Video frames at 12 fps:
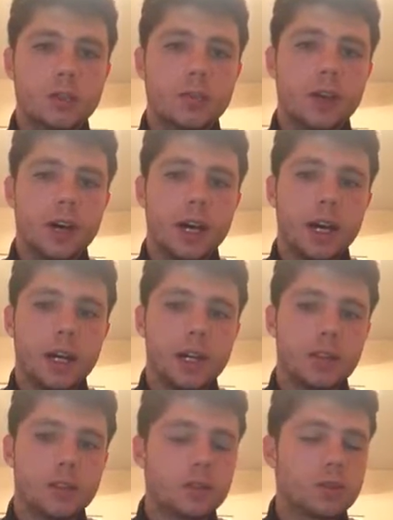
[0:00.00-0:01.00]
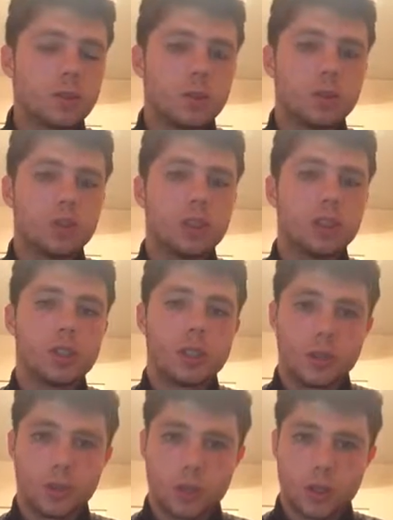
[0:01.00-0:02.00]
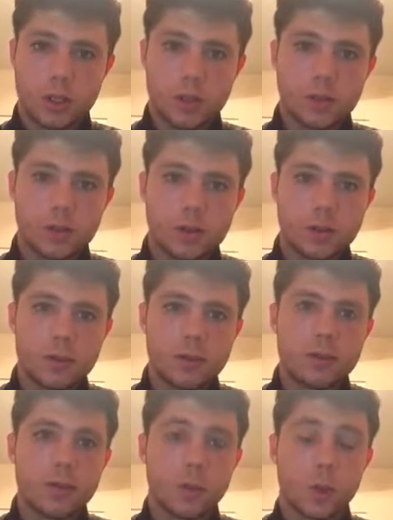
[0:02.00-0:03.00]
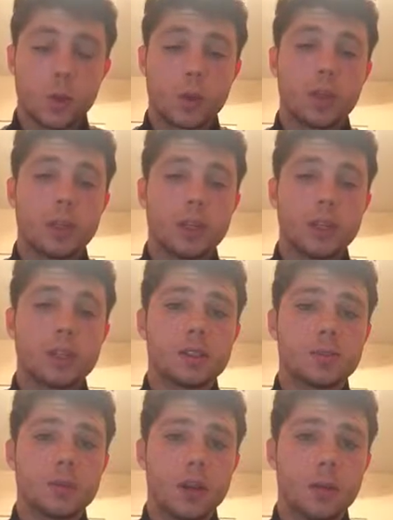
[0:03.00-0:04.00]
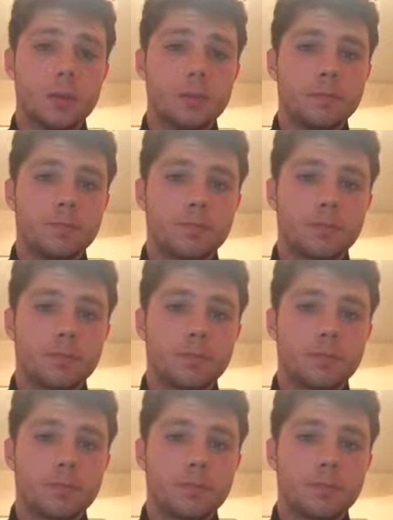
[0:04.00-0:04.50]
to find solutions and alternatives for this problem.